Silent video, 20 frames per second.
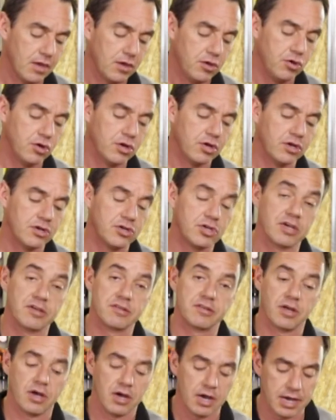You can
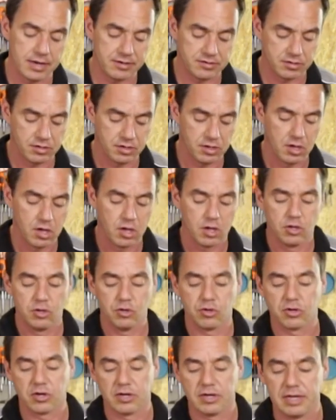adjust the height,
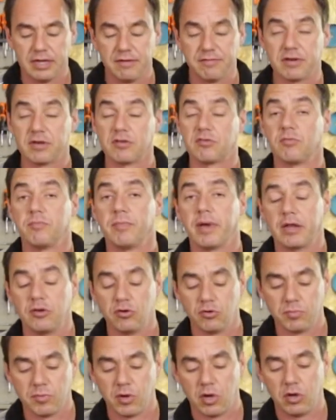you can leave it into
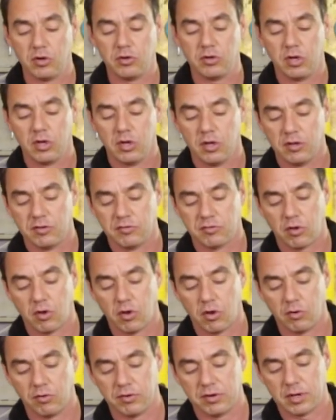manual mode. So
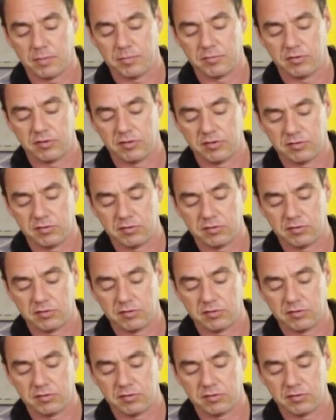hold it up to the